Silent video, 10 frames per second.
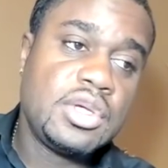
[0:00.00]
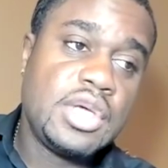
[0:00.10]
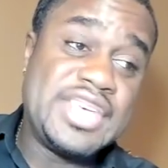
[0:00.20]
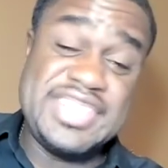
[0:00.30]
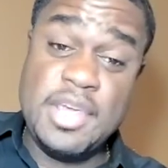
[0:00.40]

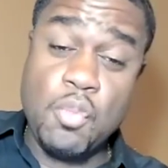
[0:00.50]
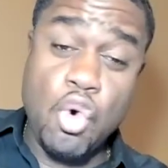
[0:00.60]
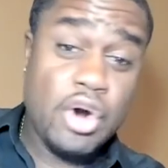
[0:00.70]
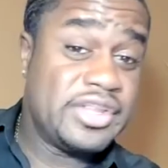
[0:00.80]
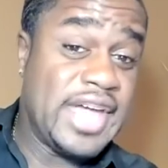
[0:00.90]
Is he
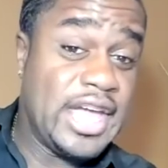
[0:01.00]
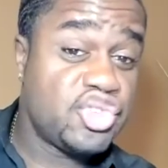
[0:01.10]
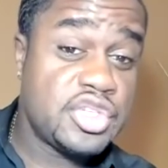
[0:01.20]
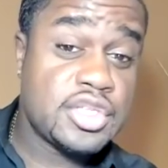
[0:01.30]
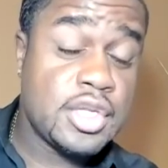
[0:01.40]
more
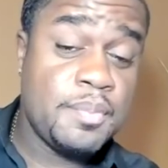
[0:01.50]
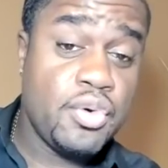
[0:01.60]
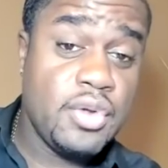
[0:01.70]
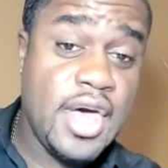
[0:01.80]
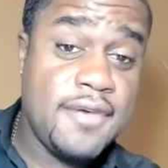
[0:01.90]
dangerous than
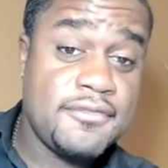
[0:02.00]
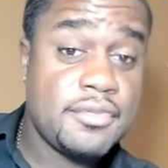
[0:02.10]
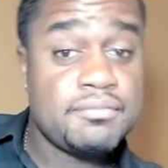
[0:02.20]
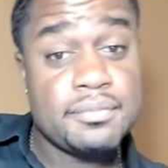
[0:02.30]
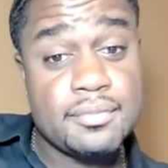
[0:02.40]
Pulev?
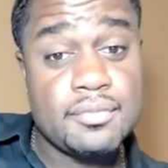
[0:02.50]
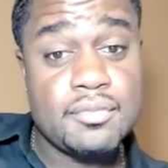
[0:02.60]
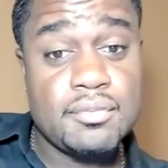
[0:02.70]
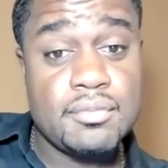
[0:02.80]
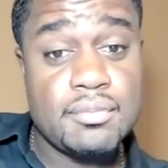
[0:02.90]

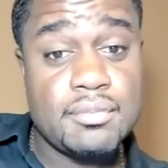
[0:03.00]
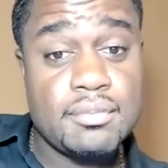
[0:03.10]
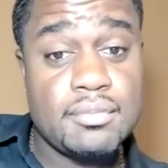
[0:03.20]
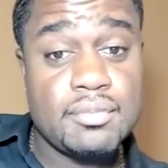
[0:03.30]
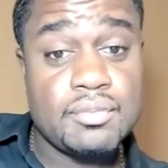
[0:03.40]

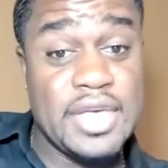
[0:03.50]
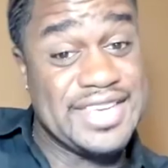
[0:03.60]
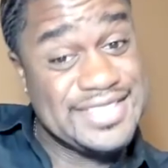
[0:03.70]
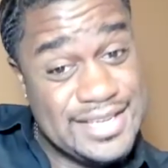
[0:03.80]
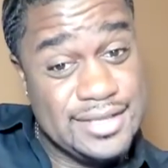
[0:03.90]

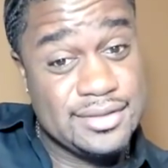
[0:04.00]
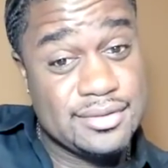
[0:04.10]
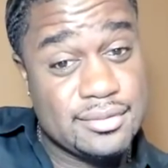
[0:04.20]
Is he?